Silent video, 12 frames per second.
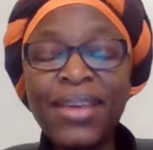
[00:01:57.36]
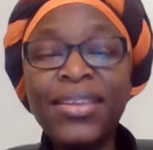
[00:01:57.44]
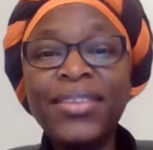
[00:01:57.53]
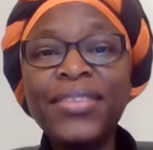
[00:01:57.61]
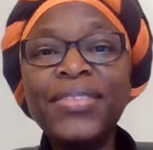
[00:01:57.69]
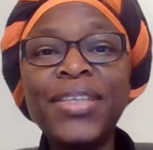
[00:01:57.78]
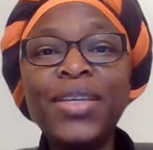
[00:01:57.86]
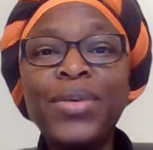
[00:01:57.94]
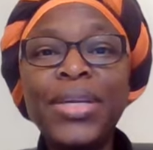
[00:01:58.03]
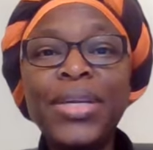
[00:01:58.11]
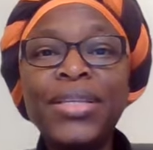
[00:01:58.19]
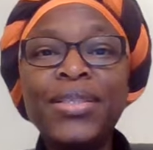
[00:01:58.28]
Another thing
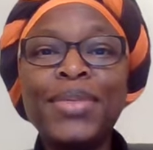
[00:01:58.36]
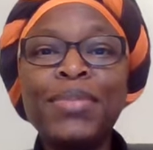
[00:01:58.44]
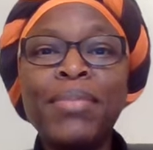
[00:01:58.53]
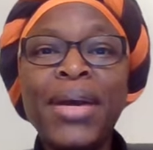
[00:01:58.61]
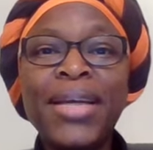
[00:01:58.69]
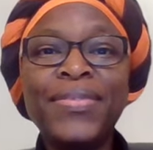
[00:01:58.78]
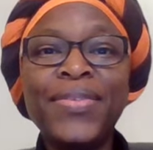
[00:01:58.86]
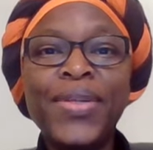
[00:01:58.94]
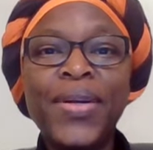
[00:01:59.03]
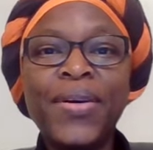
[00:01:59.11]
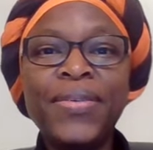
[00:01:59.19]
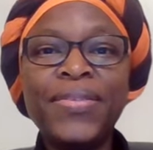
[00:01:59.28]
we need to be
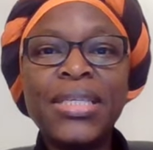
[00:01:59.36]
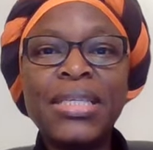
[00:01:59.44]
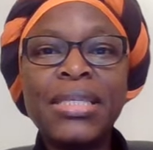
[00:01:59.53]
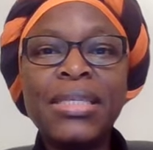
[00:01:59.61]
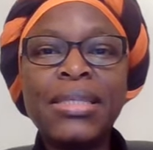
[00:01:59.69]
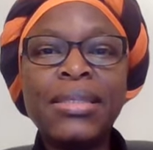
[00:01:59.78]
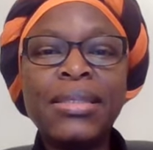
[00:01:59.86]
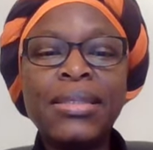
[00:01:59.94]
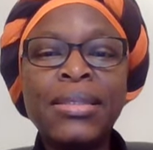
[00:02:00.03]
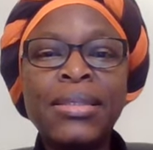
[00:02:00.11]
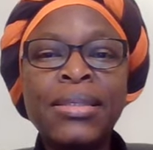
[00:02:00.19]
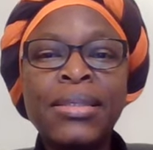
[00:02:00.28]
mindful of
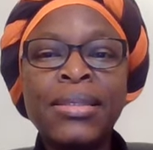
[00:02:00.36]
is